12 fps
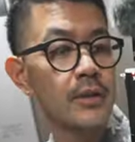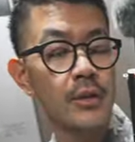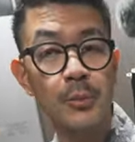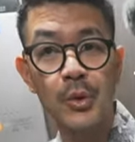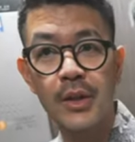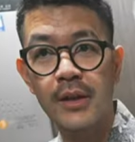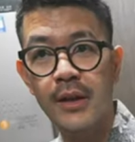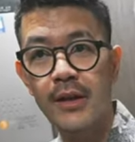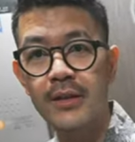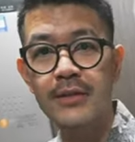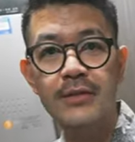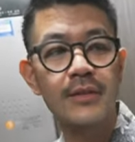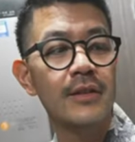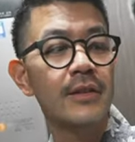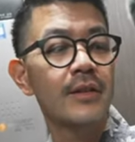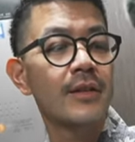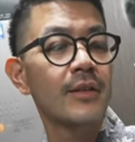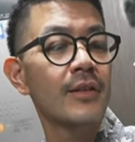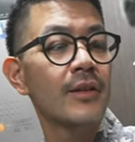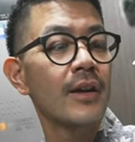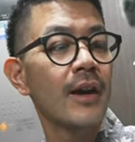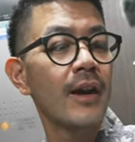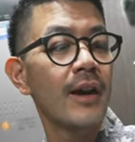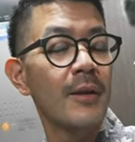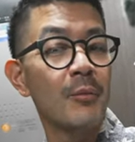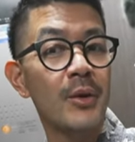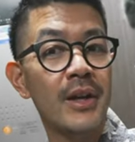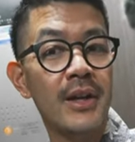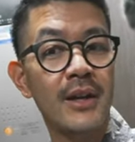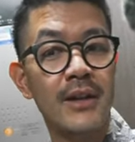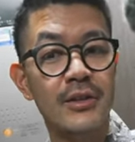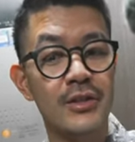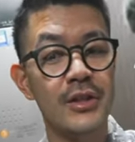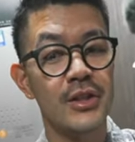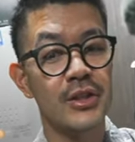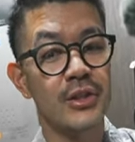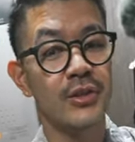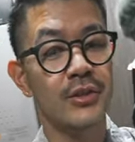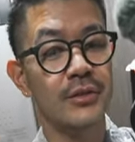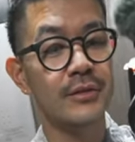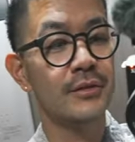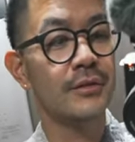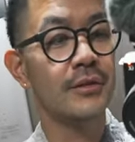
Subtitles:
Good morning, guys. I'm wearing a traditional